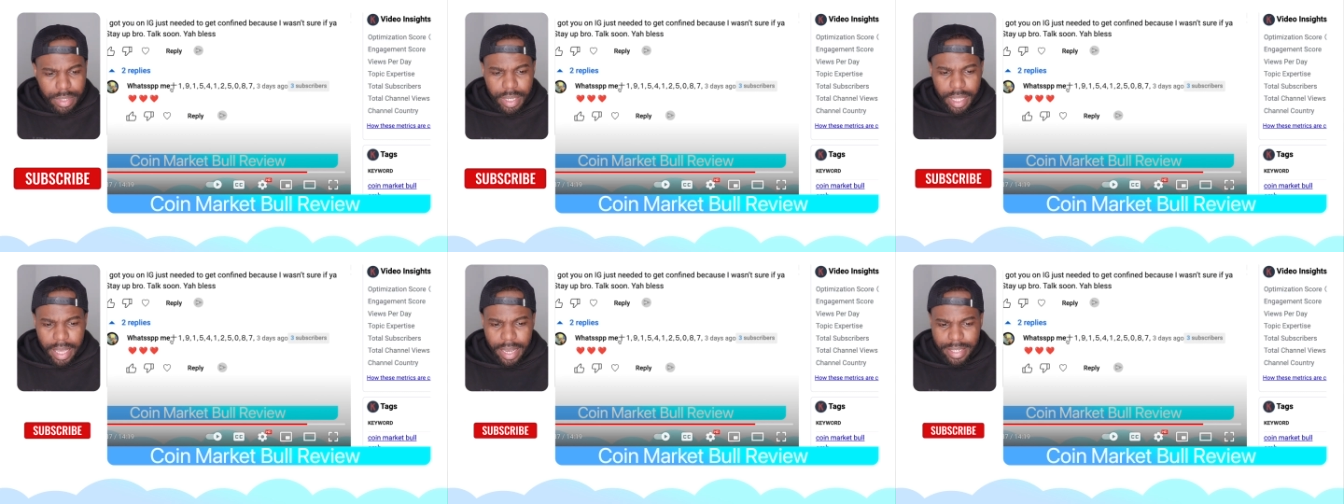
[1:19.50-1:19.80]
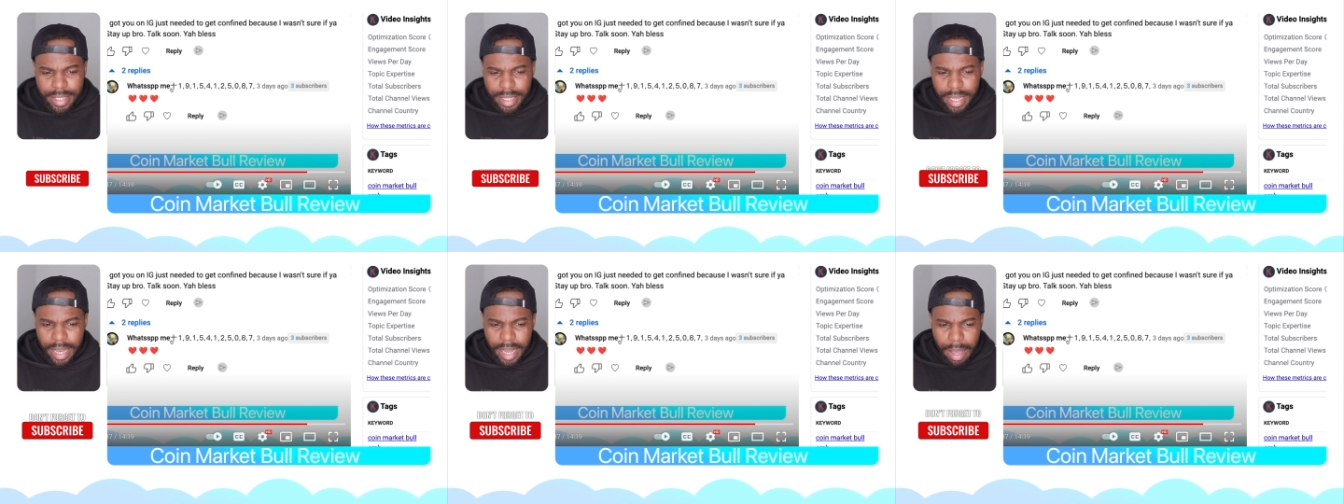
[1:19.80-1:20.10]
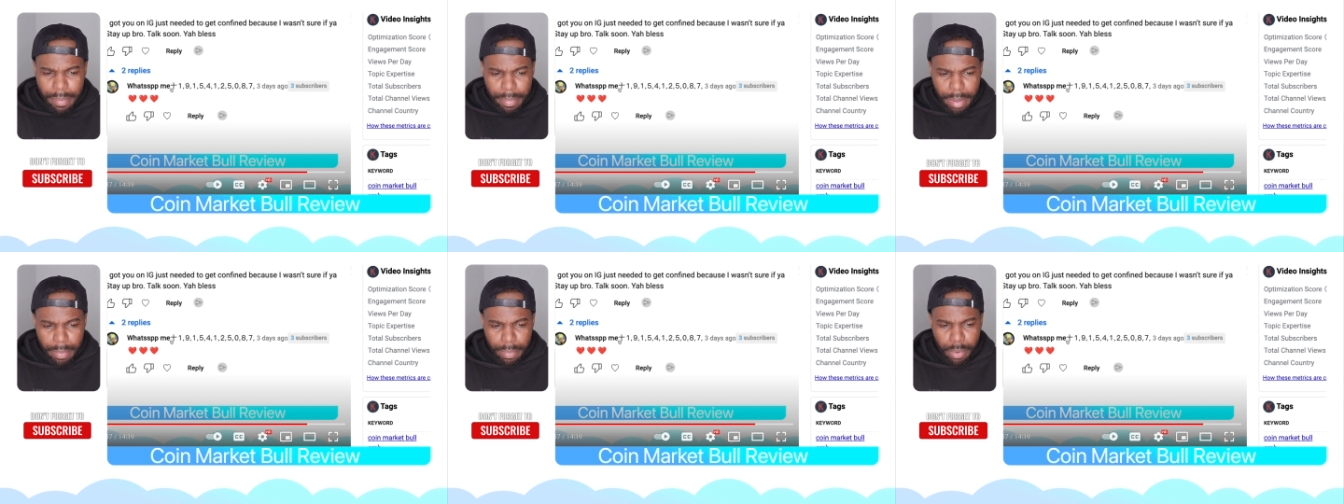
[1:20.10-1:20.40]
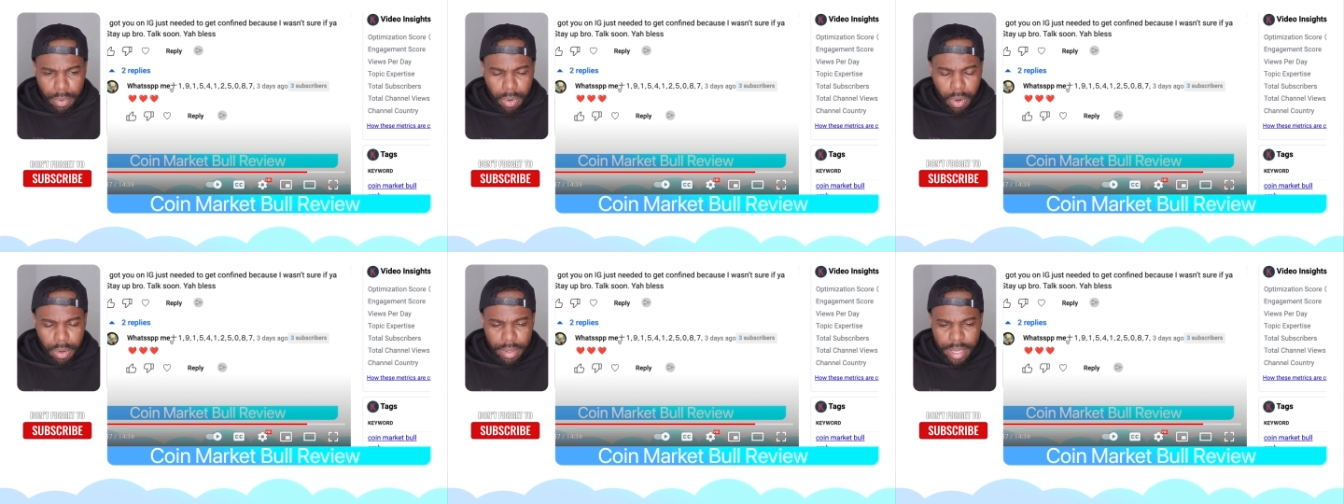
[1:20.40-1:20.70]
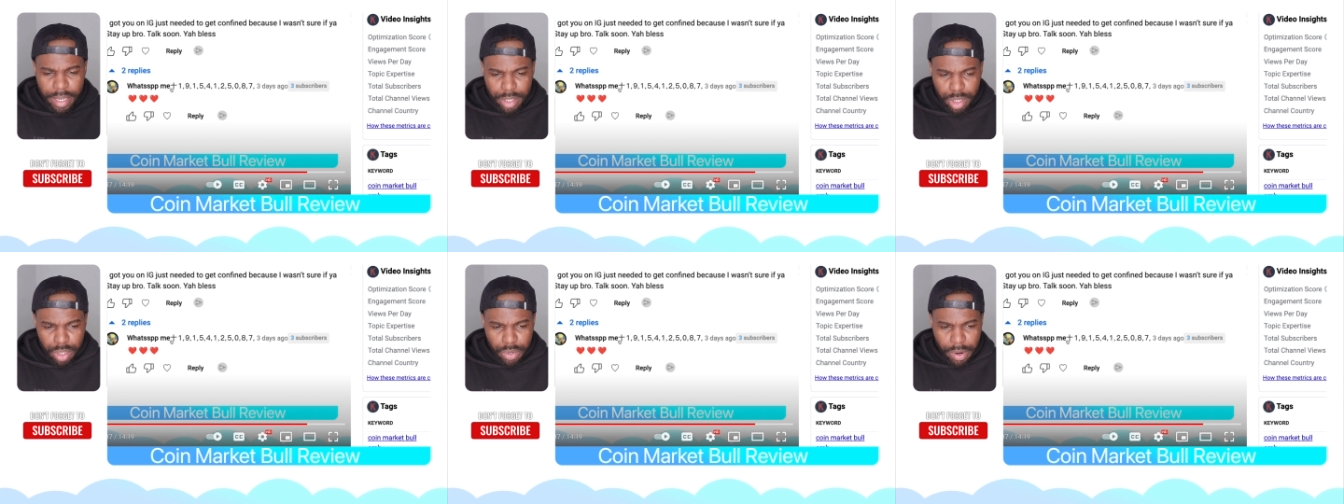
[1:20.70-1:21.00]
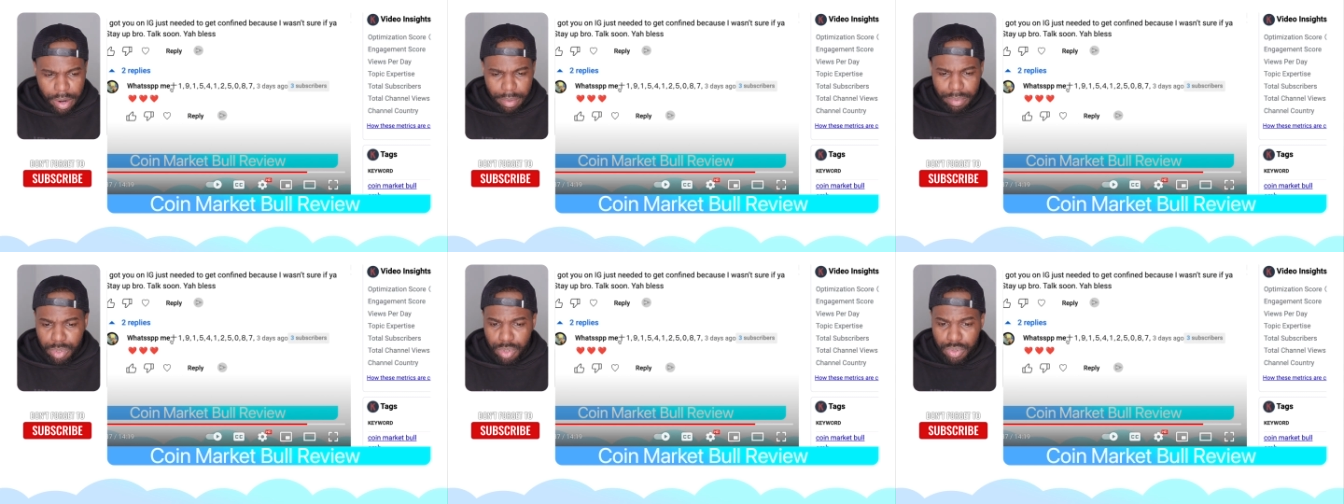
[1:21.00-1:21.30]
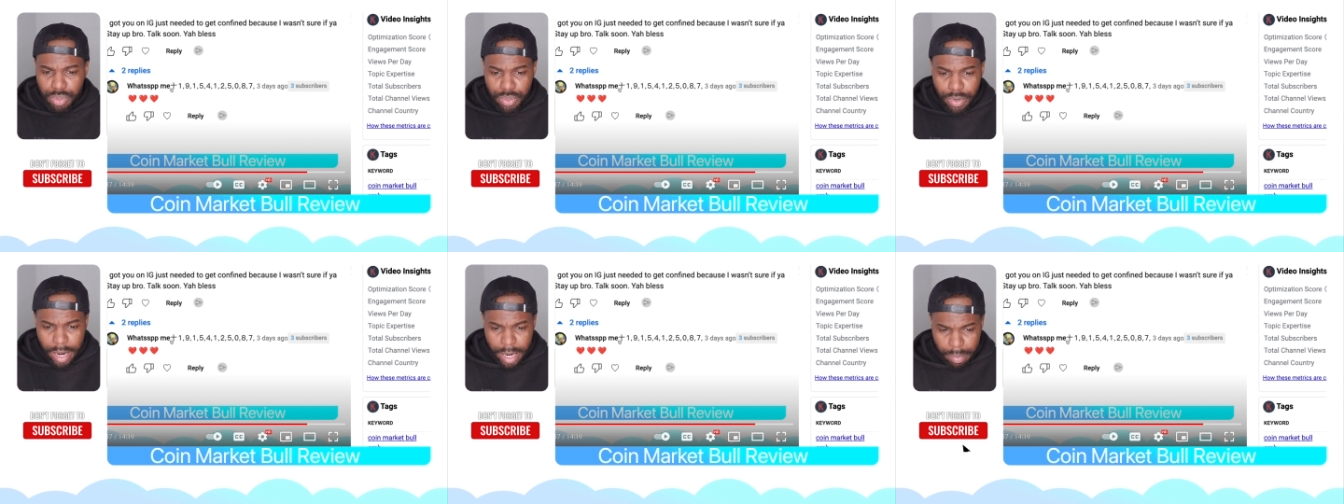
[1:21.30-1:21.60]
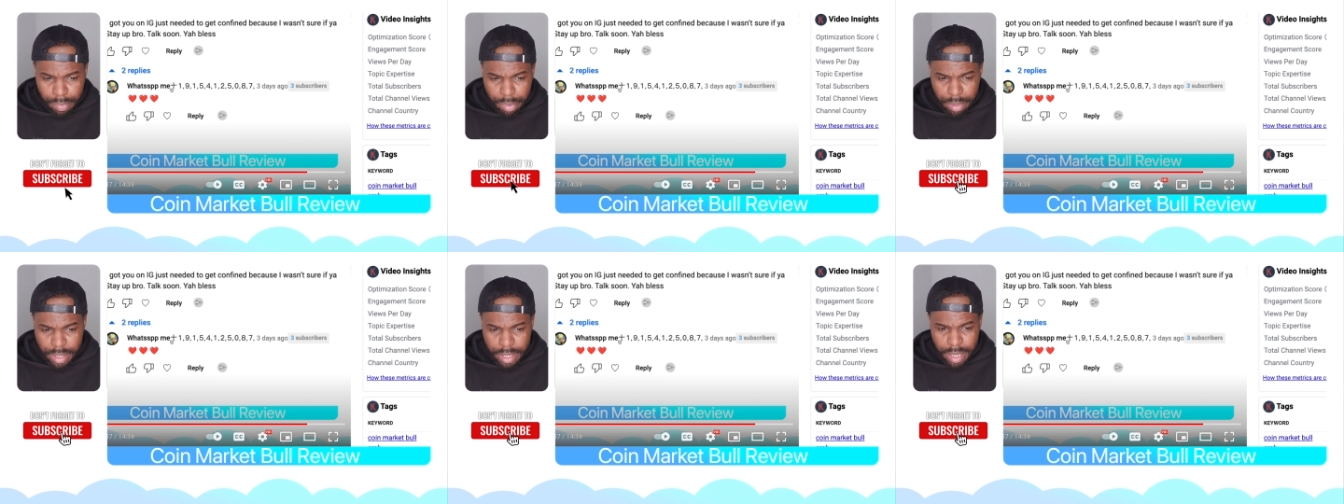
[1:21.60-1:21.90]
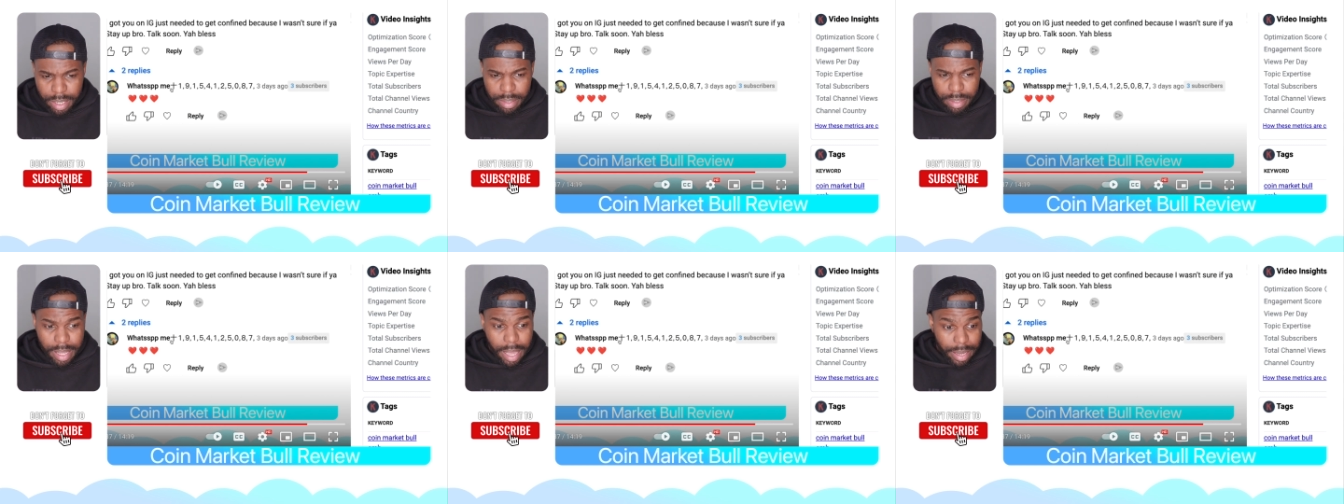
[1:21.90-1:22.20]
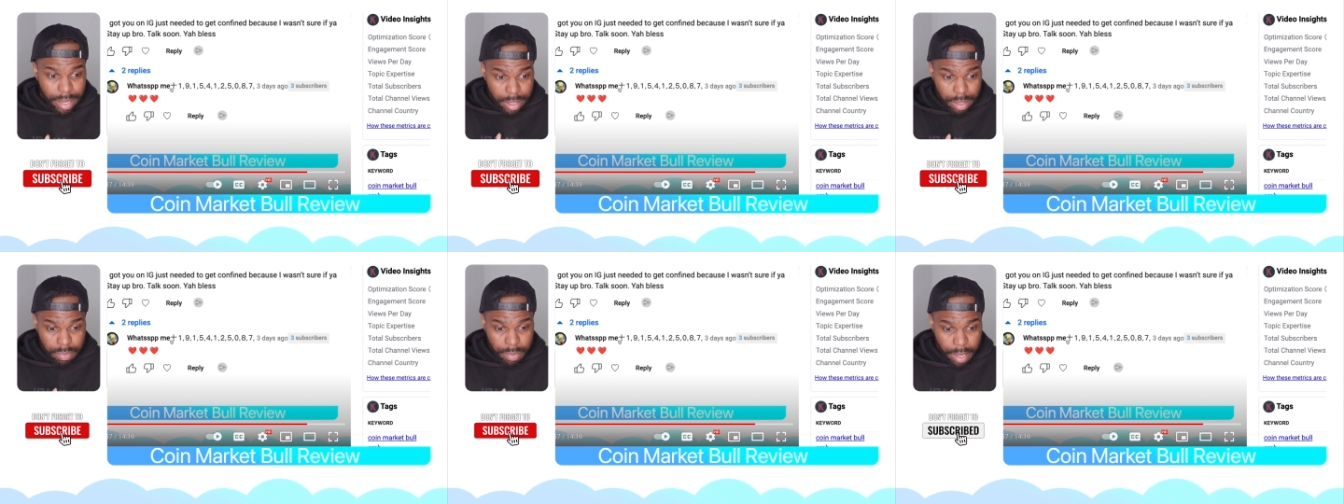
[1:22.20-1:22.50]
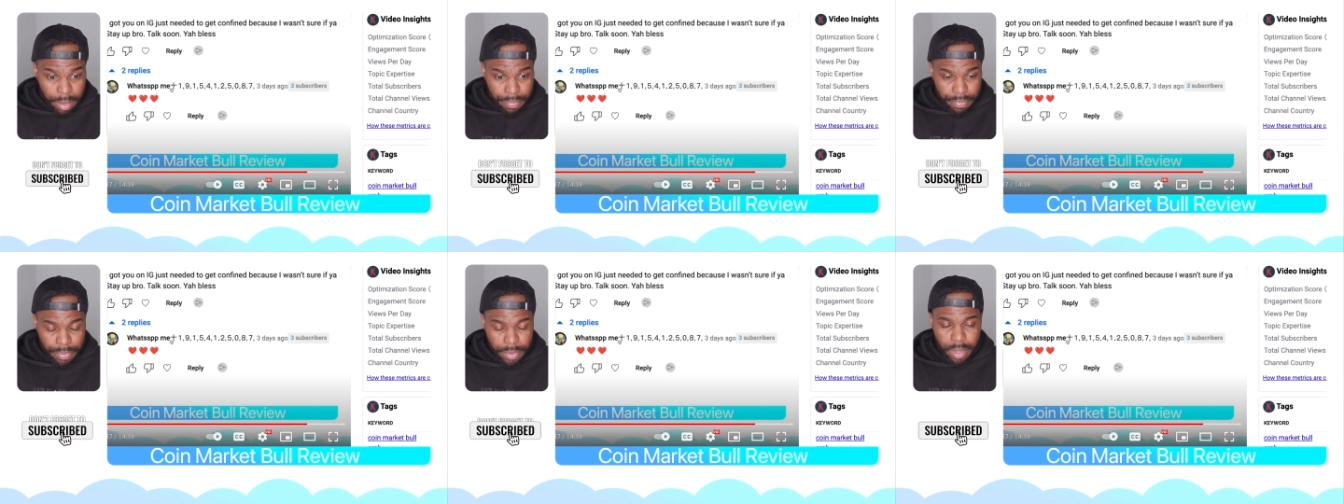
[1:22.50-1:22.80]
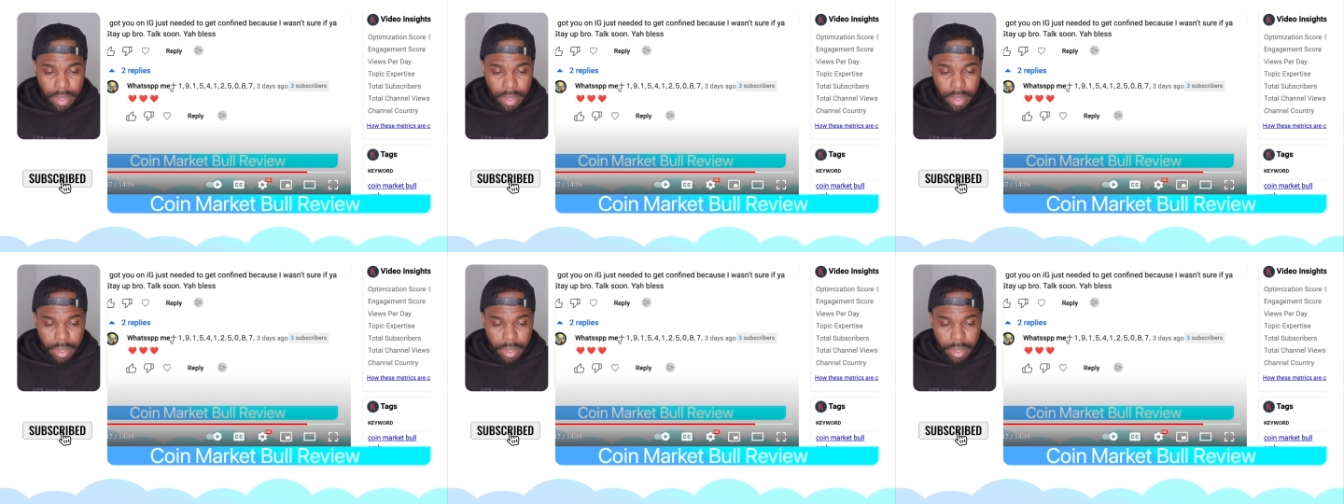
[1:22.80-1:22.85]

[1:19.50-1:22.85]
like I said, I got people on Instagram trying to pretend like it's me.